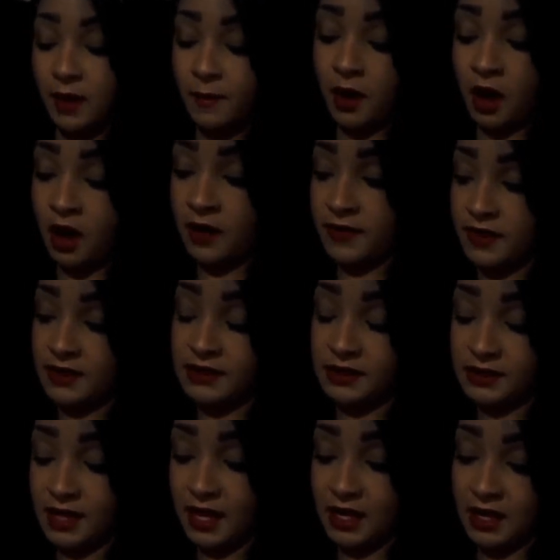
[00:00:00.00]
I'm on the
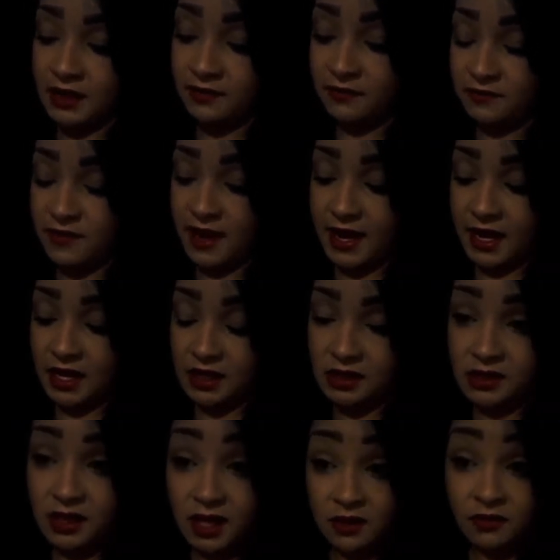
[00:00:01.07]
second
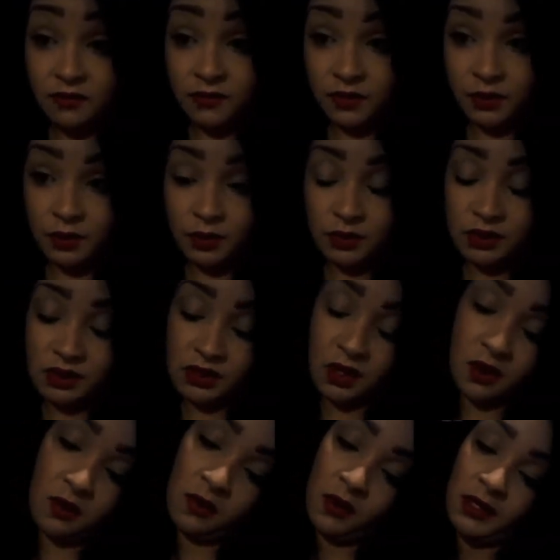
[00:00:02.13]
phase of food,
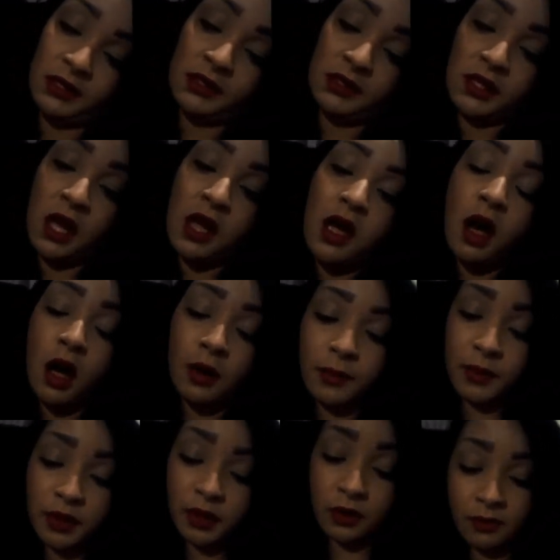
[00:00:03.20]
so it's all
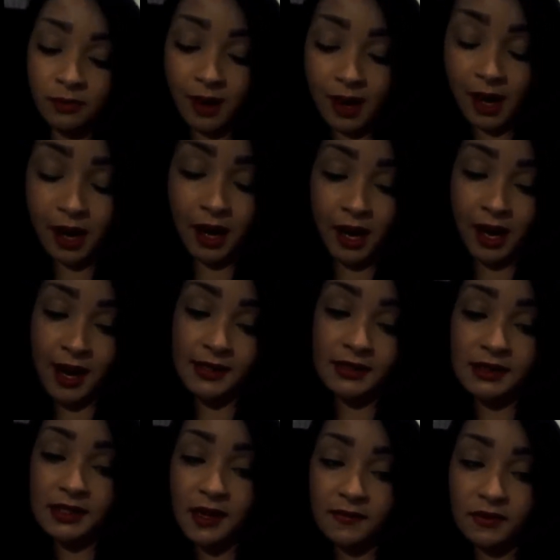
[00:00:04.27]
puree and
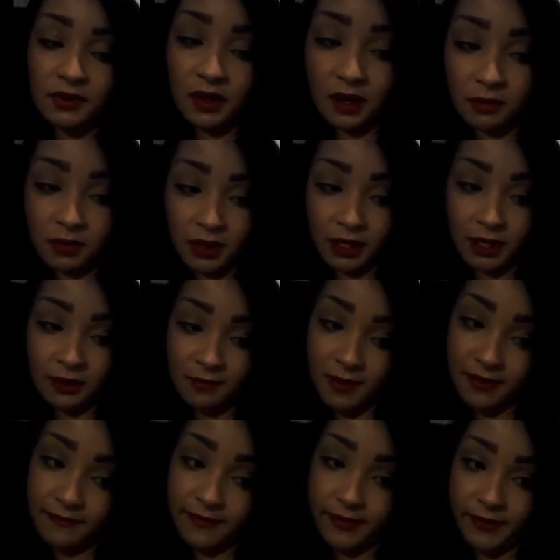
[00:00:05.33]
stuff, so I blend
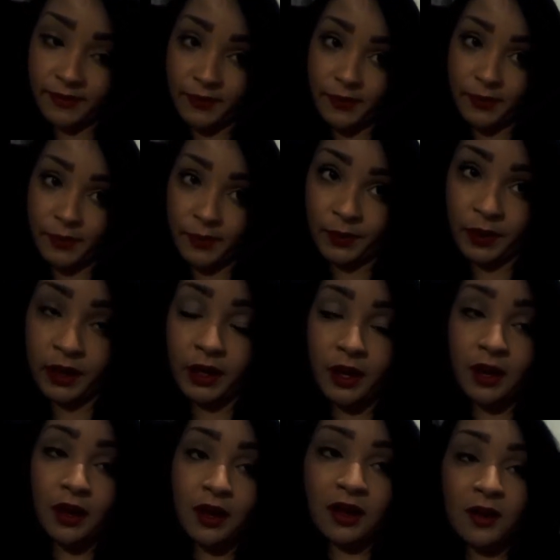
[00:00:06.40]
my food.
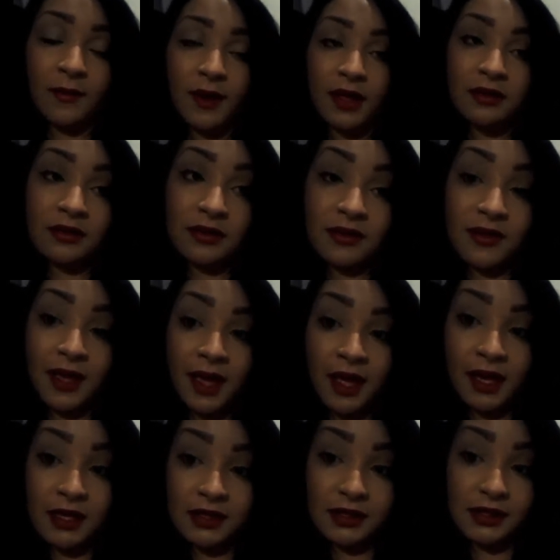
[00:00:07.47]
But other than
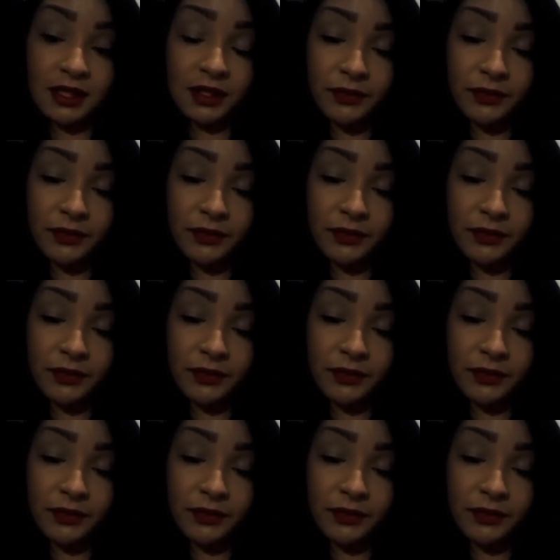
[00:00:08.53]
that,